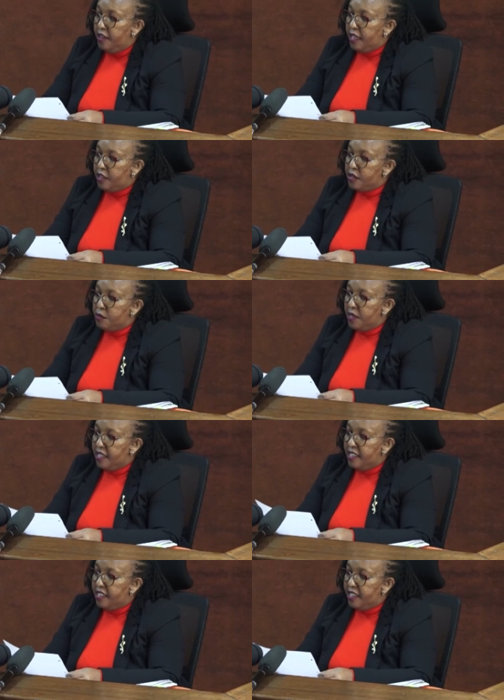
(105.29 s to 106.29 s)
The accused,
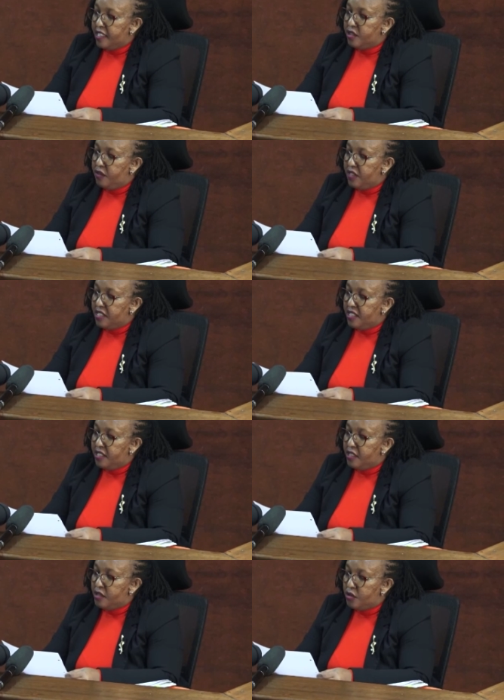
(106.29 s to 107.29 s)
being a director of a
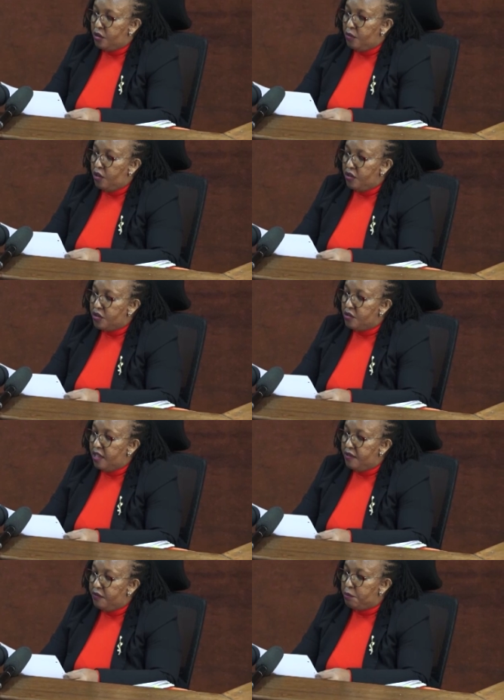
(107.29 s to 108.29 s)
children's home, ought to
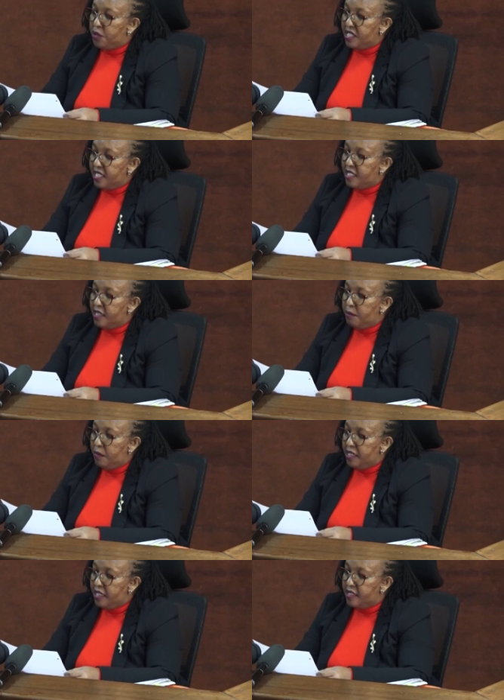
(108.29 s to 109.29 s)
have protected the
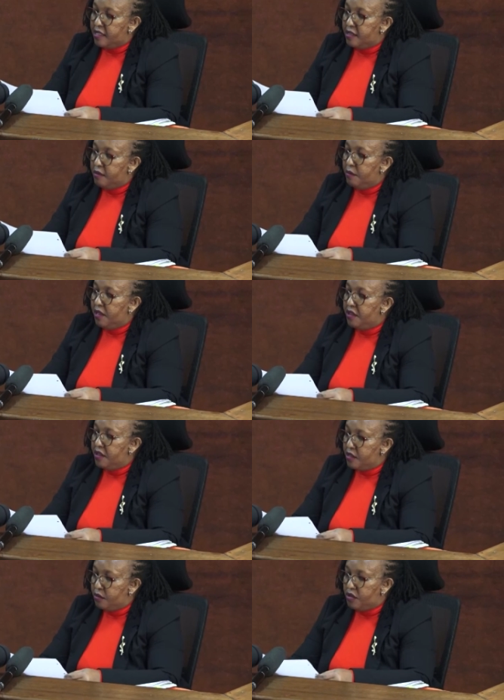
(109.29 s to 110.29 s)
minors, but
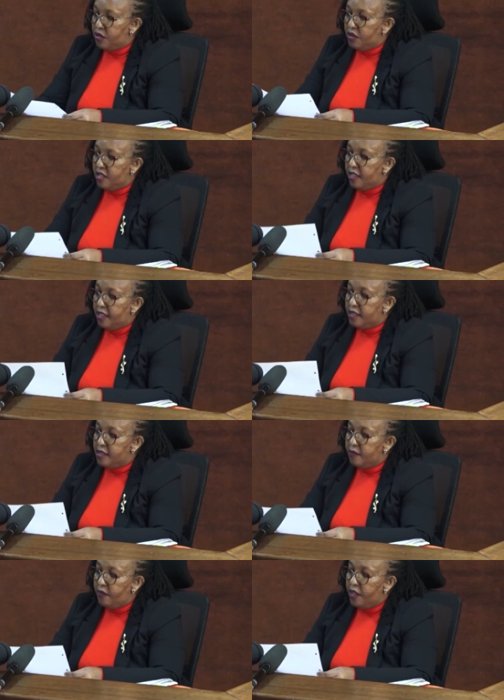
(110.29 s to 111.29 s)
this was not the
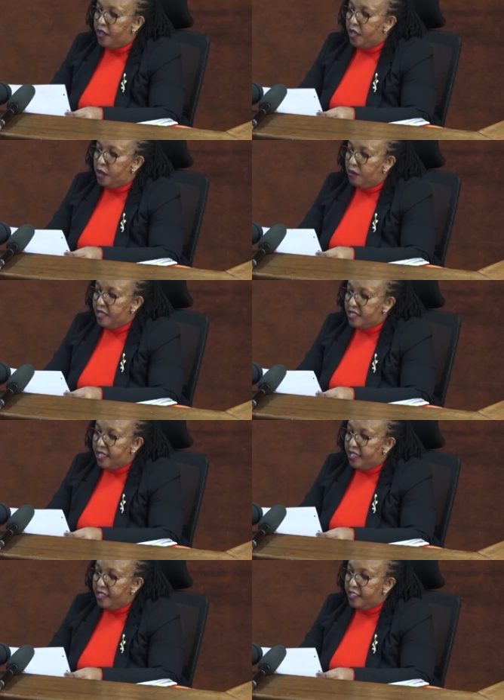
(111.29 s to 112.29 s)
case. He went
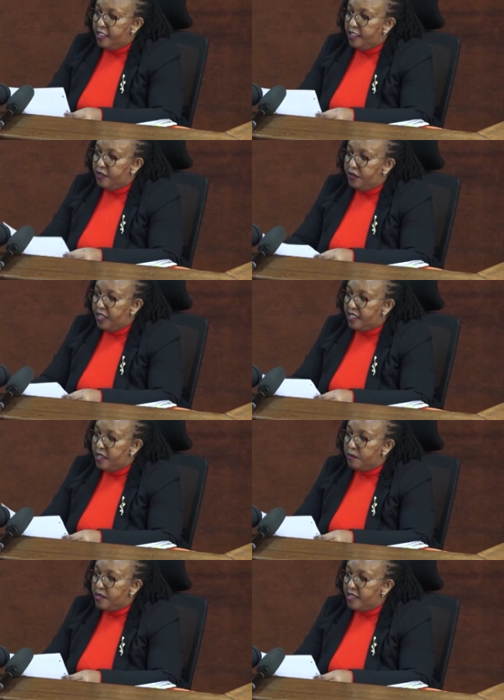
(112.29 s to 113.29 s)
ahead and defiled
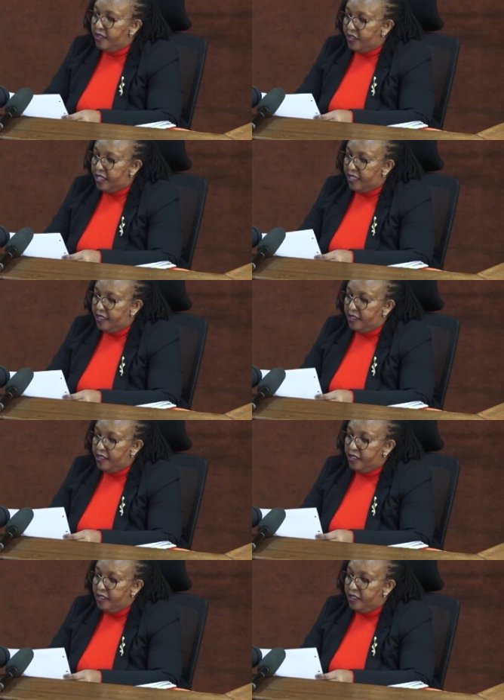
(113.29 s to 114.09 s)
them severally.